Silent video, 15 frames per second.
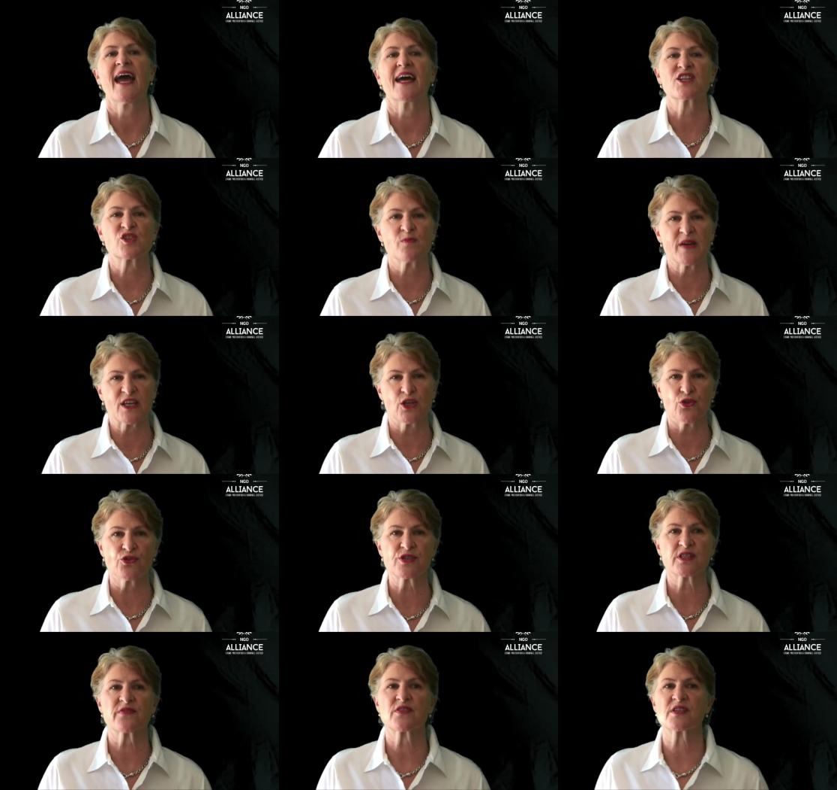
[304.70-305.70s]
and to make
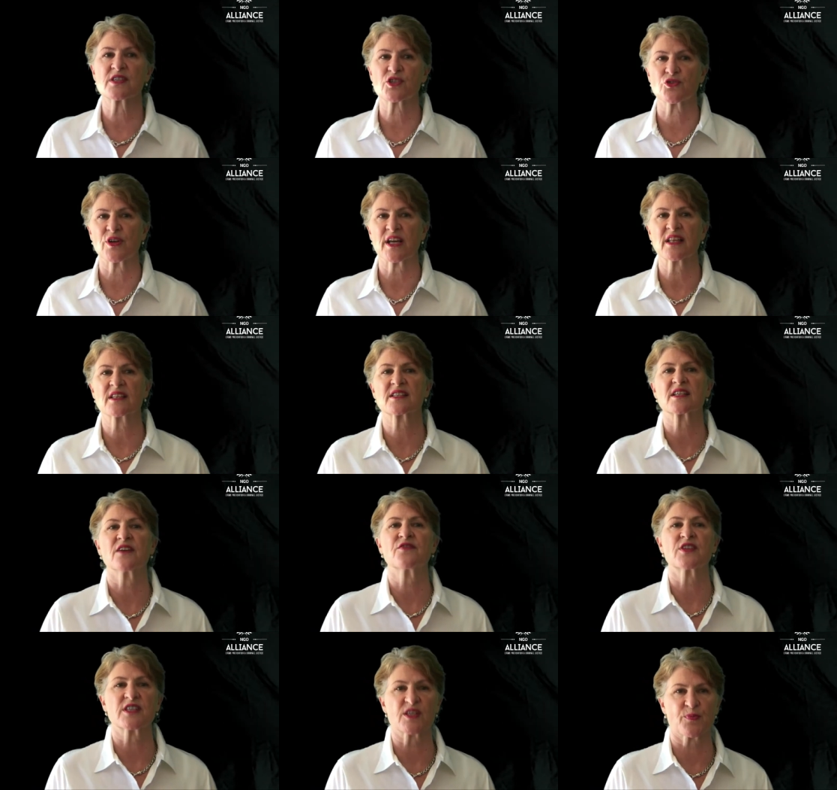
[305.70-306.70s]
use of the strengths
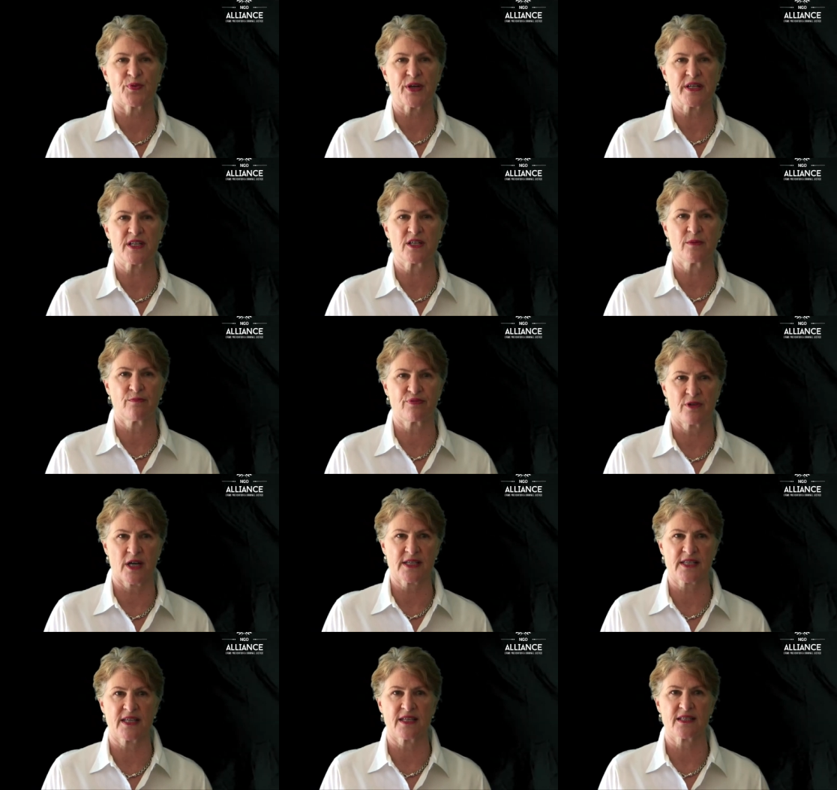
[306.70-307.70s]
of the sprint
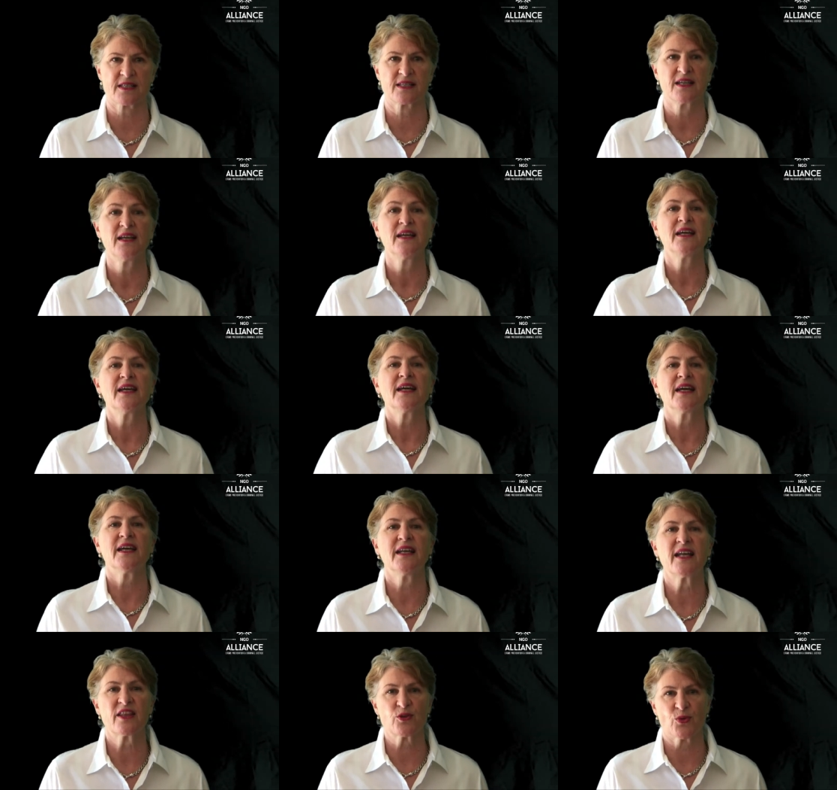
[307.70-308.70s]
process.
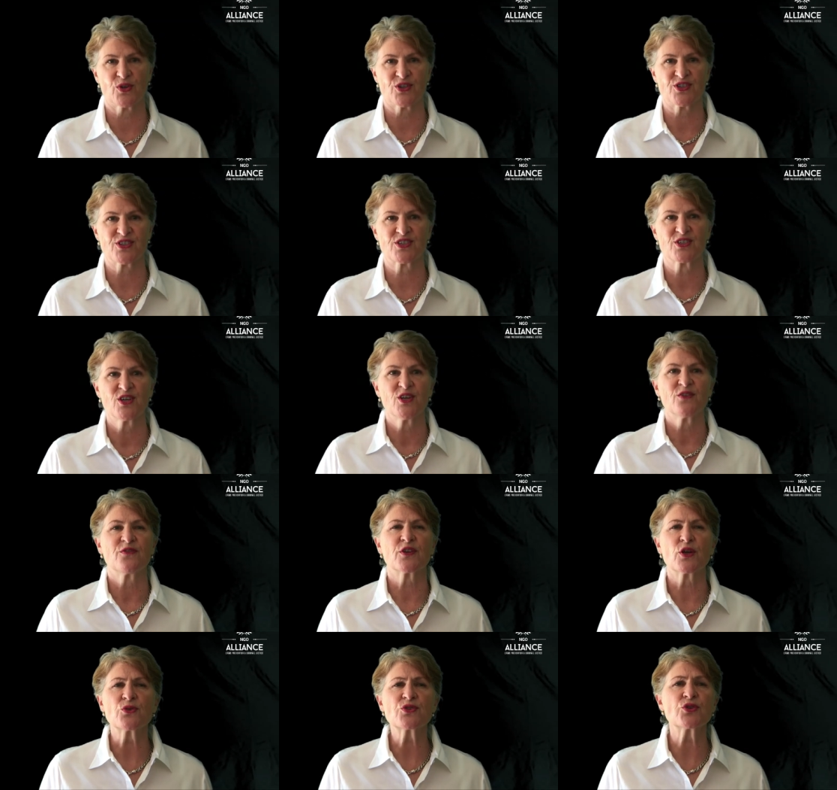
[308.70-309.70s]
In other words,
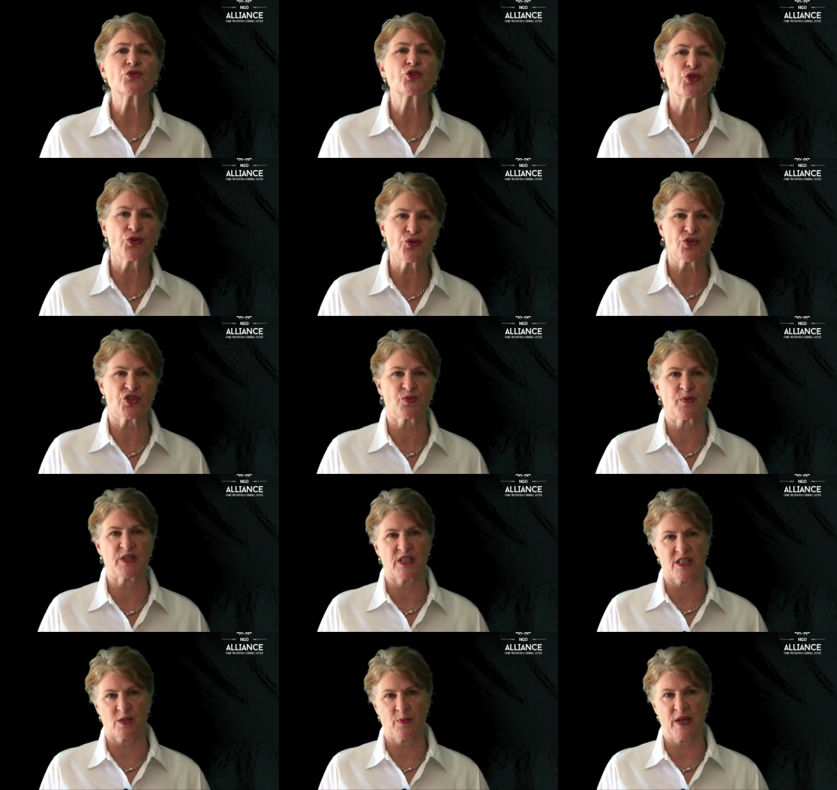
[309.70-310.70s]
for those who choose to
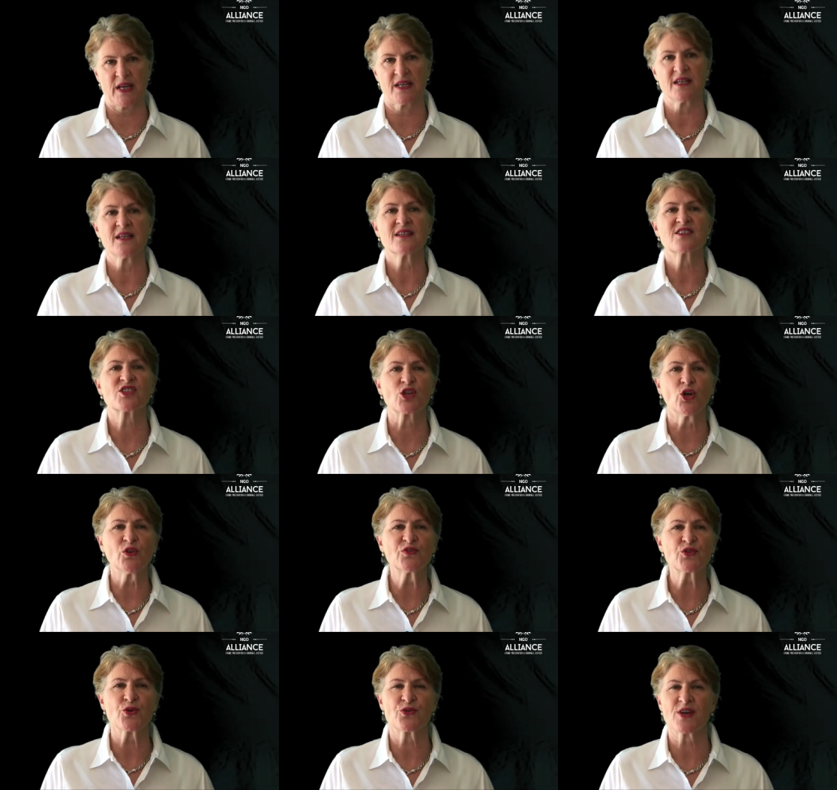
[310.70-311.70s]
participate,
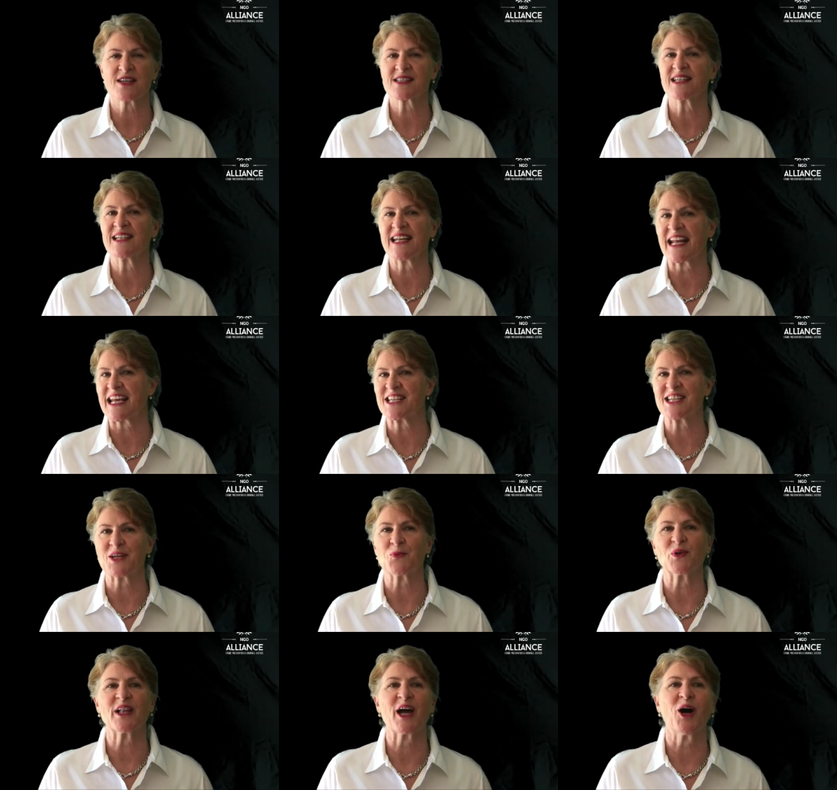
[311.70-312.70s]
Solve twenty
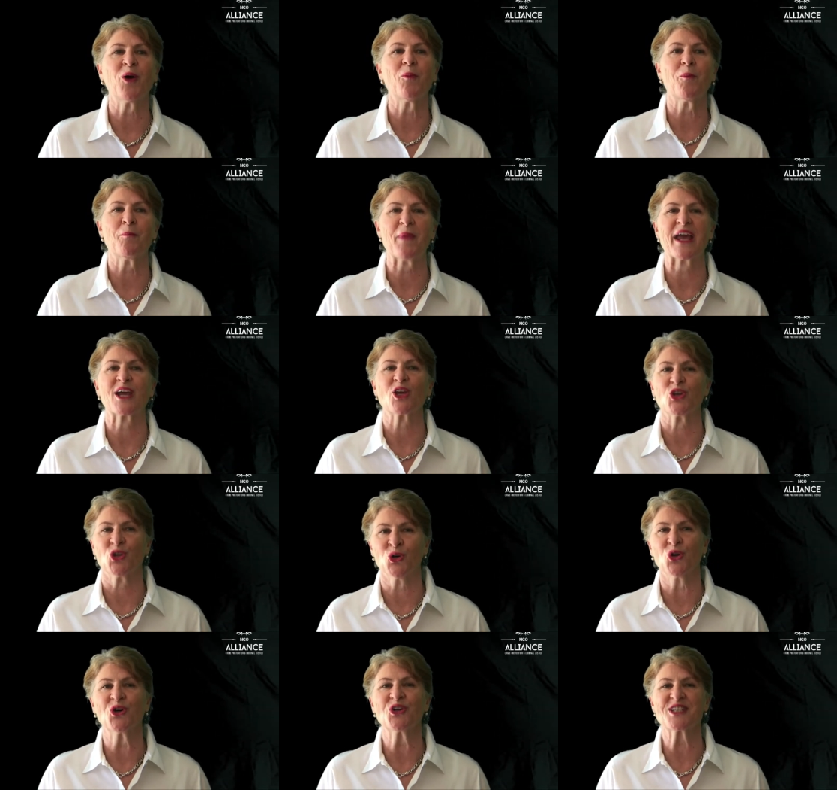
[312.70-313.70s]
eighteen will help make
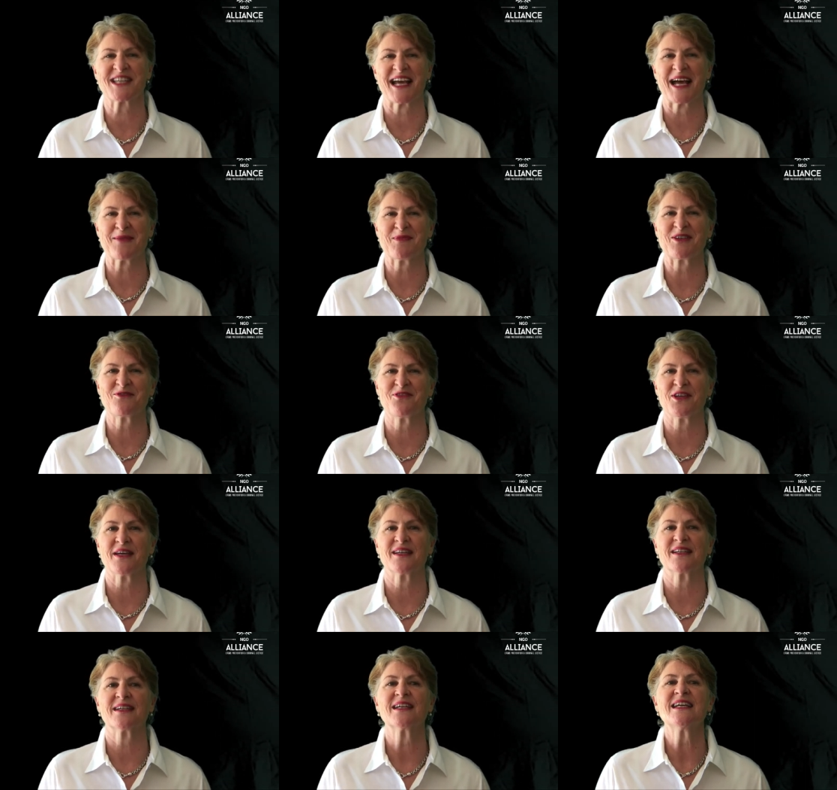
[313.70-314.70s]
your time in
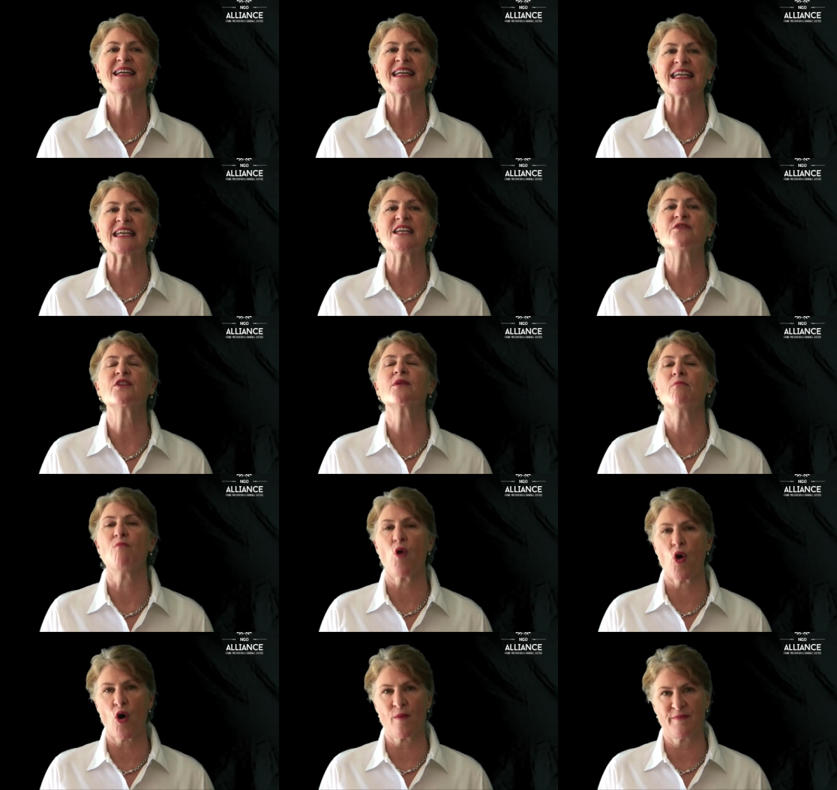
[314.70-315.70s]
Vienna even
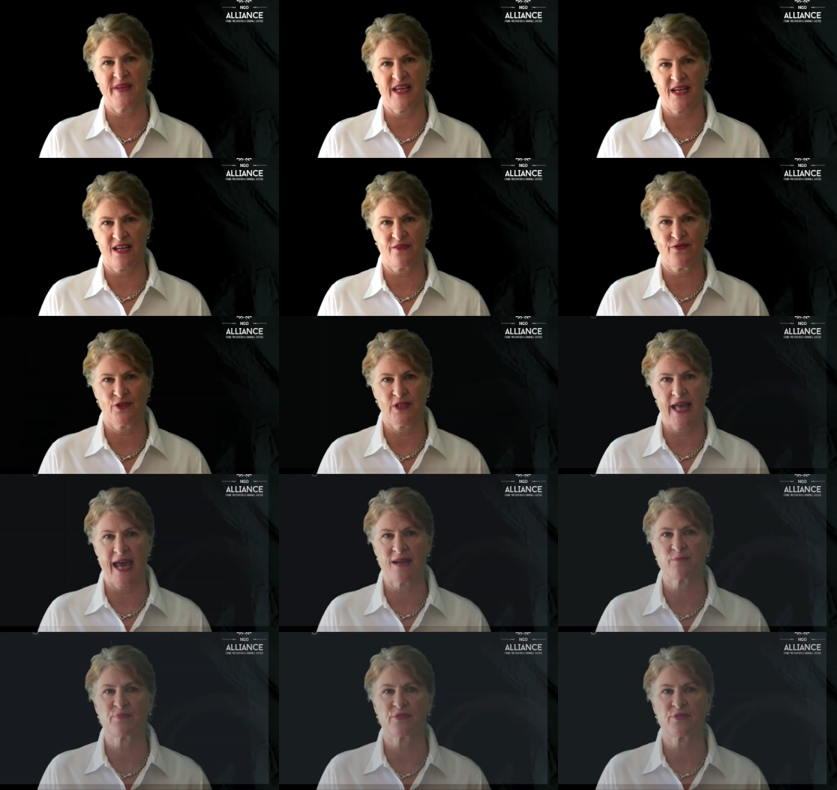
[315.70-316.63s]
more meaningful and